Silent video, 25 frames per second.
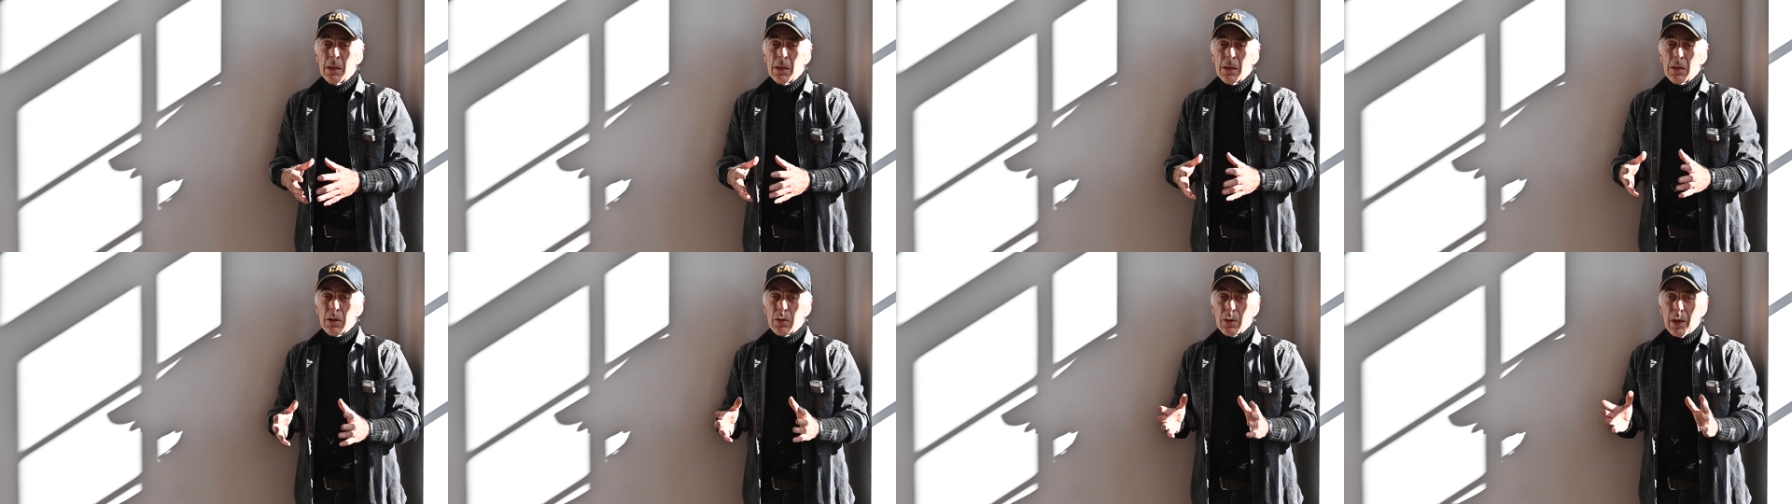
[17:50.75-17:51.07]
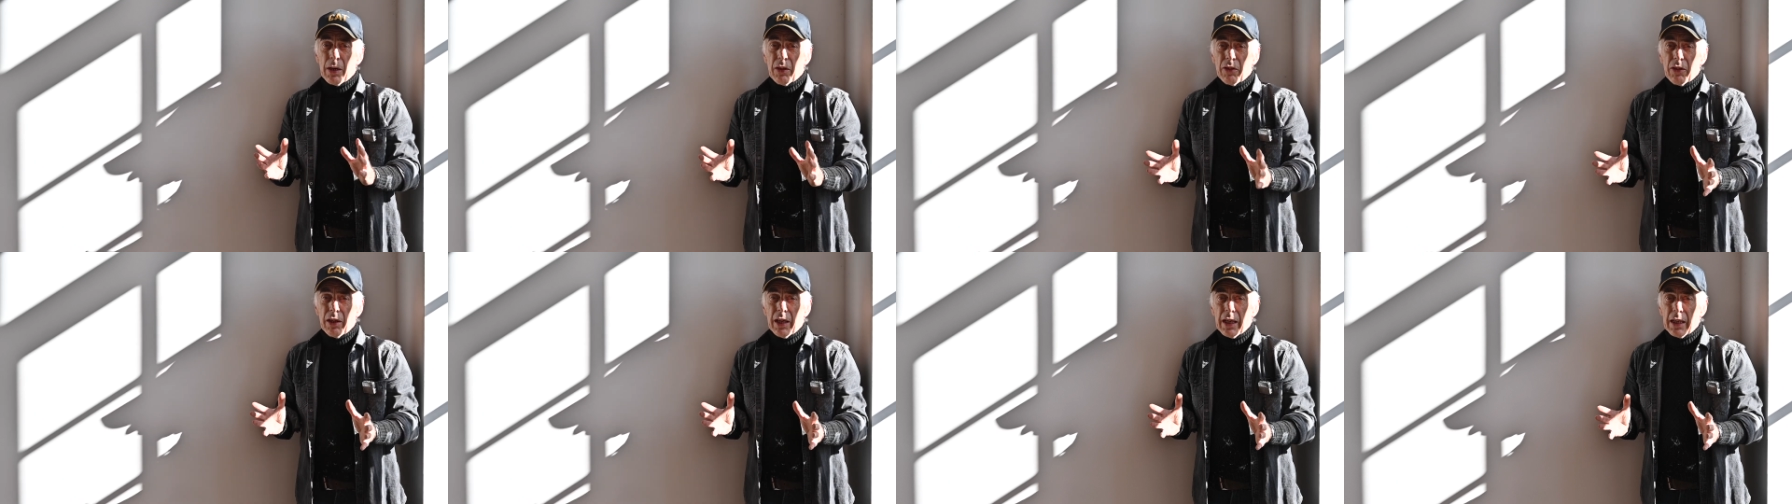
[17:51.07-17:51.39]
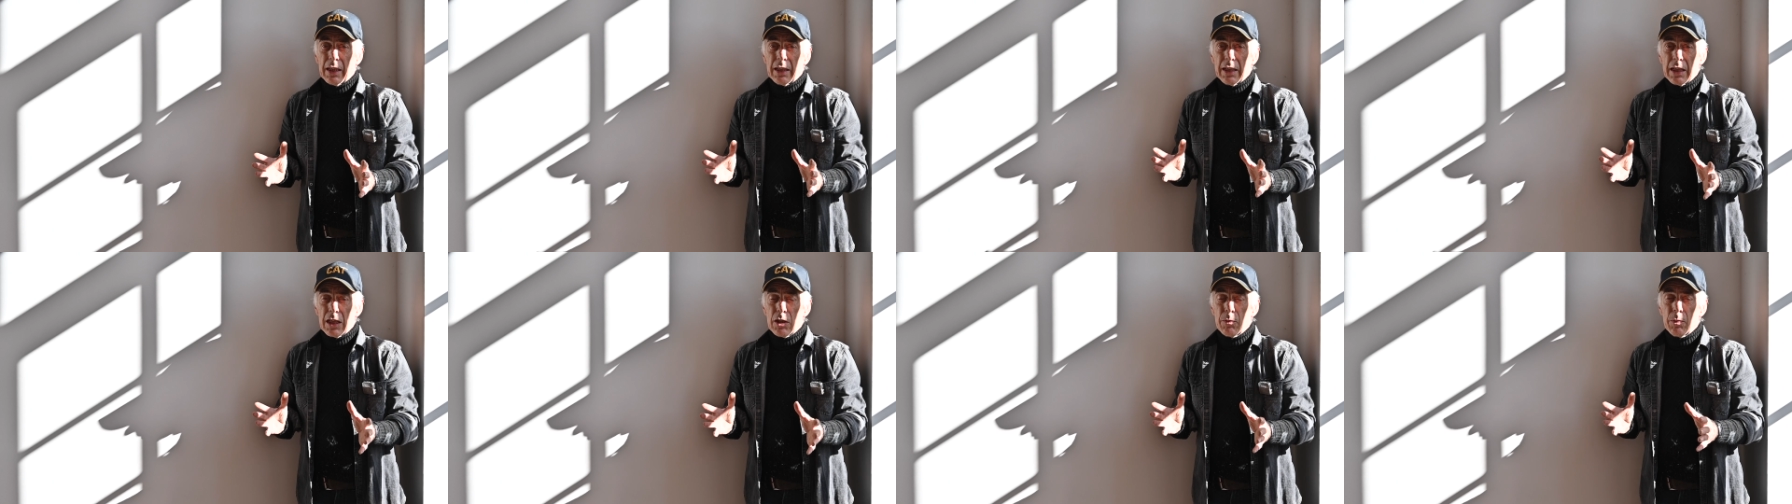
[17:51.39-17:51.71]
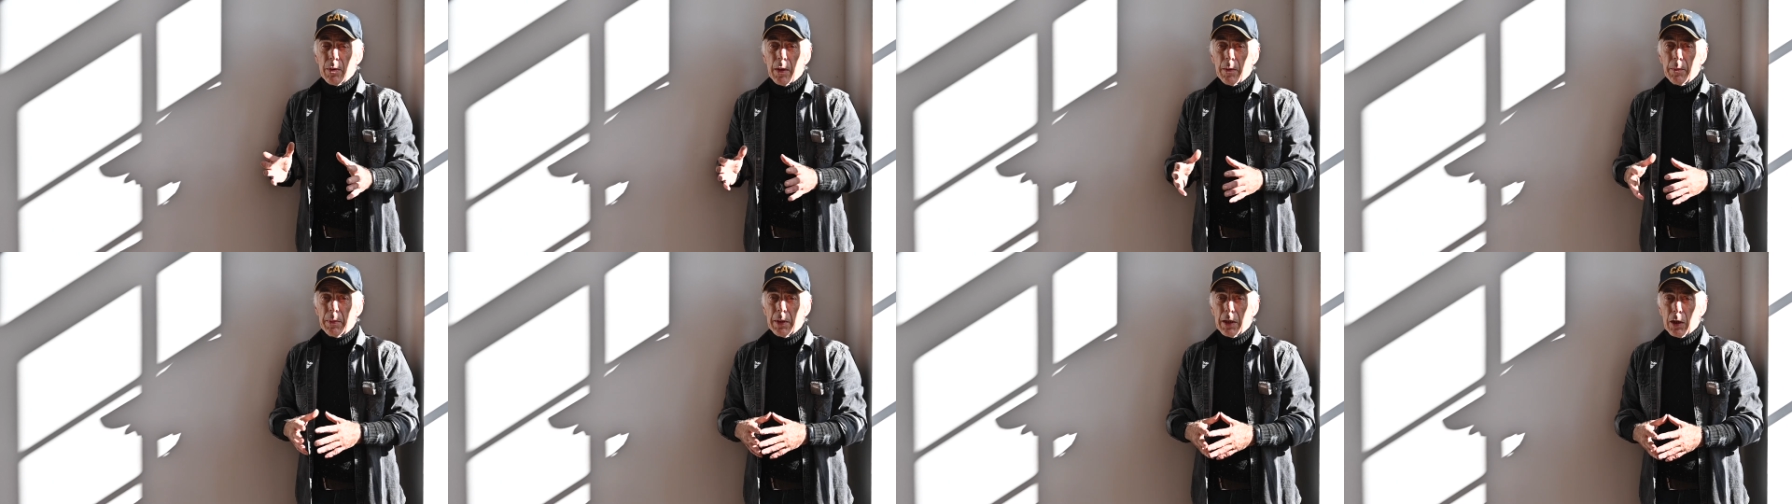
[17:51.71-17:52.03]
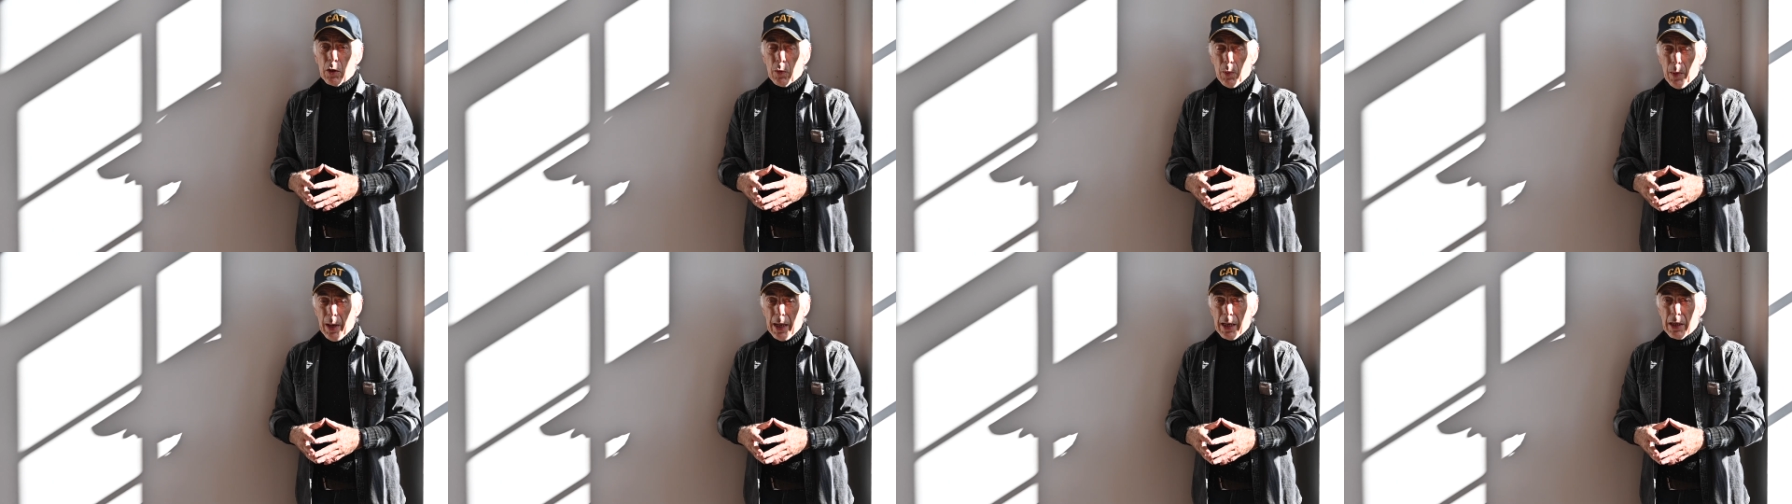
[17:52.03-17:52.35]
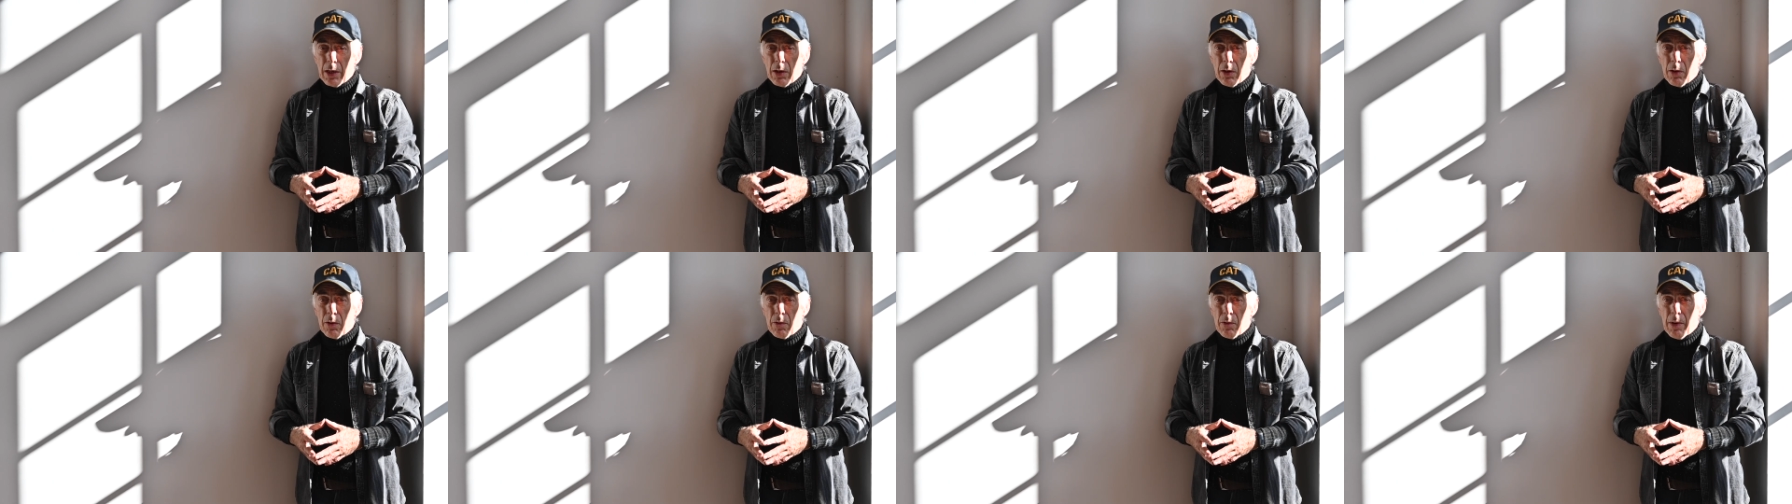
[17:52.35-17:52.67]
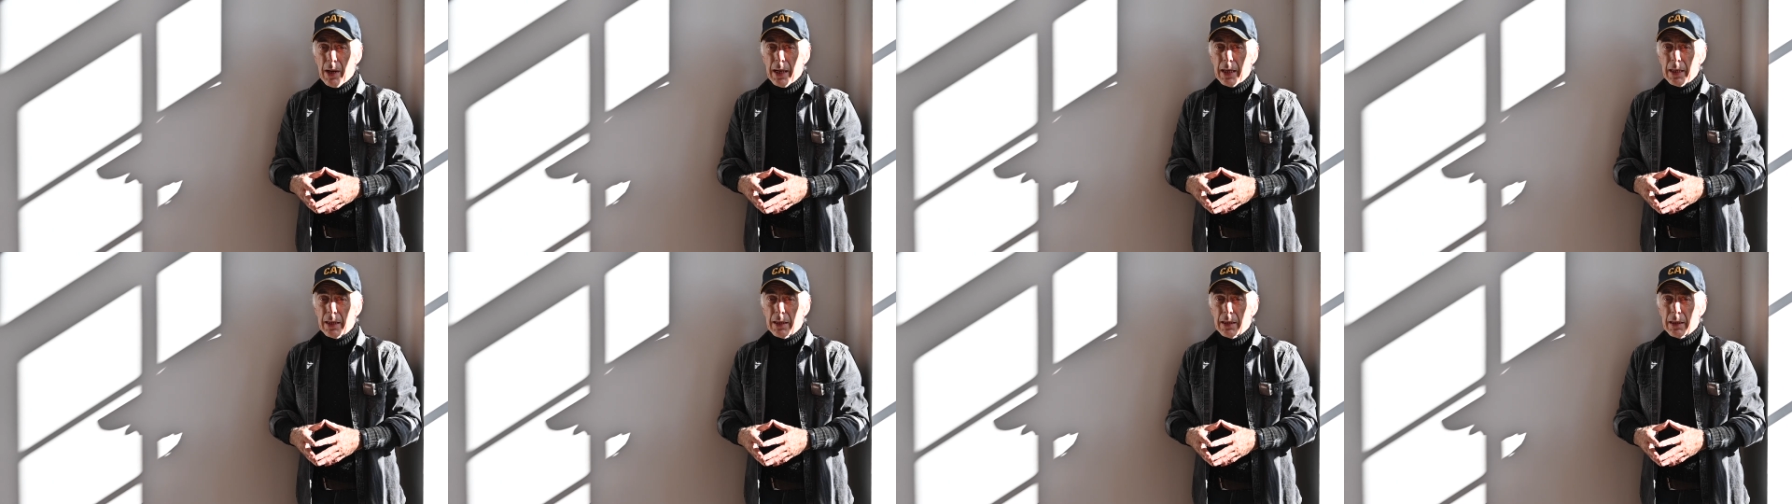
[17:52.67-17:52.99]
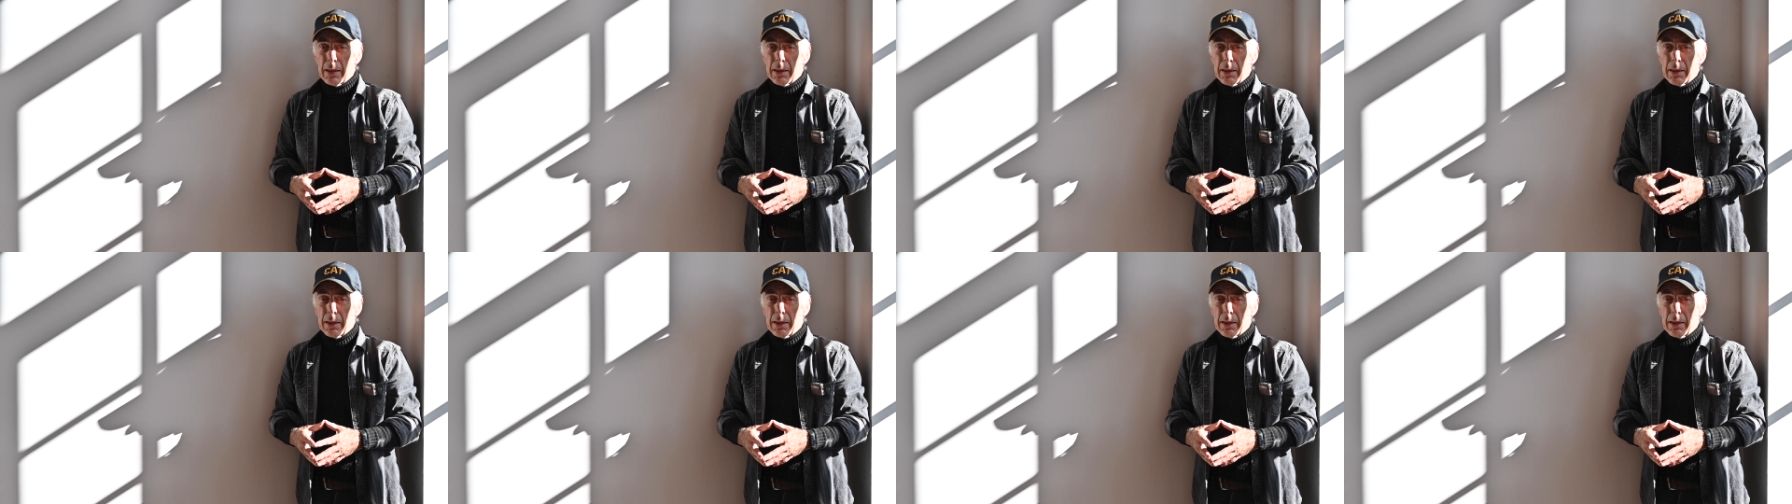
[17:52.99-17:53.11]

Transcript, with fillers: So I think this will be quite all right.